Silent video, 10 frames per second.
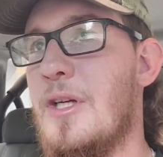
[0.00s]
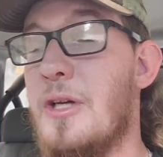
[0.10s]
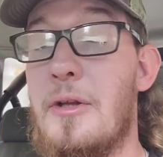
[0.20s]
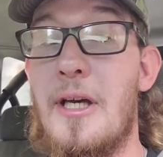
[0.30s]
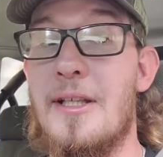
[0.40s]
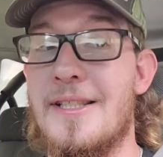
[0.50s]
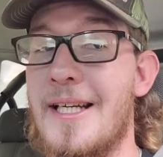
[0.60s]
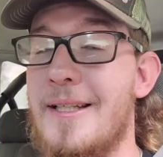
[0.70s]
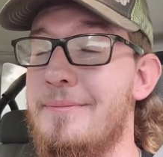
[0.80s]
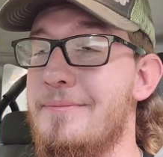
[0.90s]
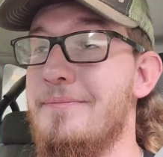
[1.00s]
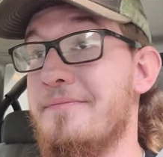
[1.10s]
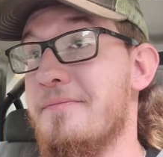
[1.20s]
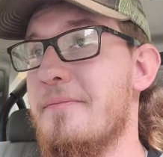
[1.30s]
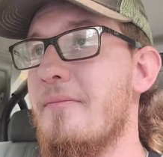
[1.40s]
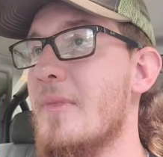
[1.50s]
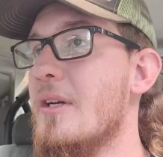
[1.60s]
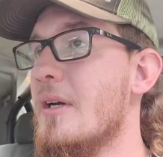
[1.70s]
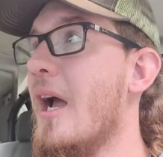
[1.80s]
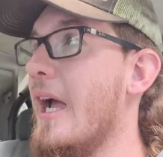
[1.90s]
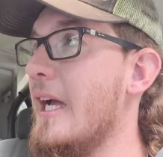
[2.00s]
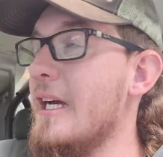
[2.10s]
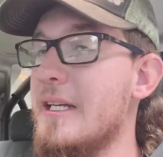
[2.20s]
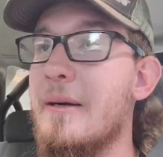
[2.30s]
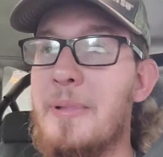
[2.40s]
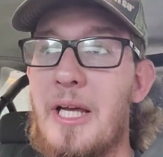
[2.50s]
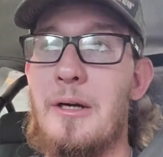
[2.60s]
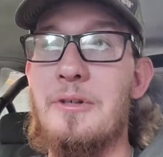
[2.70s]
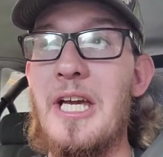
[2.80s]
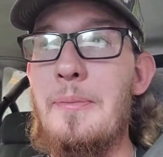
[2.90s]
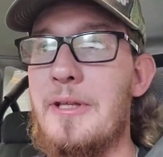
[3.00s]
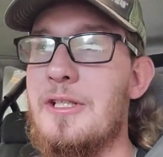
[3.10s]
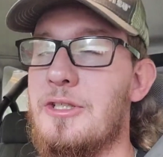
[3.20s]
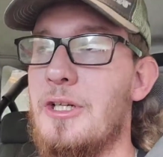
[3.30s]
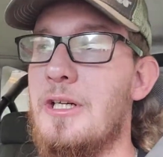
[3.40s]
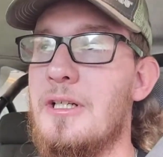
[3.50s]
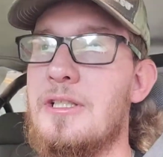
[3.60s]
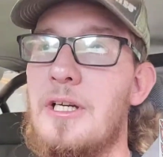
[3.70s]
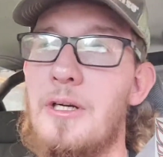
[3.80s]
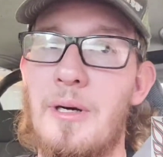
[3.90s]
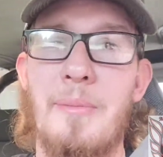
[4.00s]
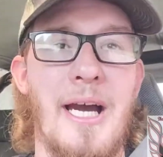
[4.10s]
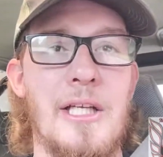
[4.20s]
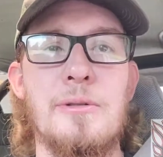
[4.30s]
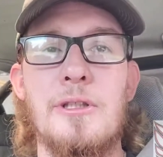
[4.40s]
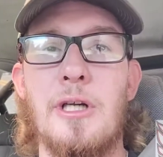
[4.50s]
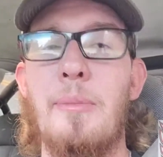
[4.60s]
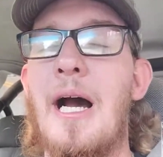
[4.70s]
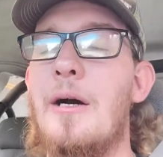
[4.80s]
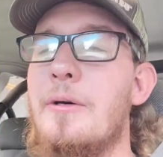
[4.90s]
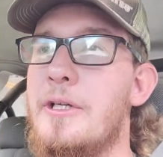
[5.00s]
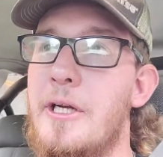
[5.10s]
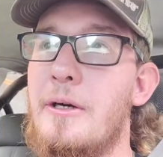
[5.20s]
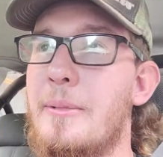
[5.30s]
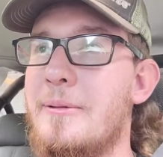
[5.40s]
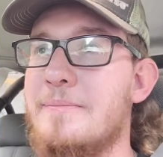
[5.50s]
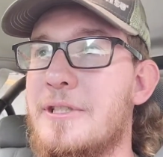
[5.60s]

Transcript: do the other side? And I plan on keeping this truck, so I might as well go buy one, you know what I mean?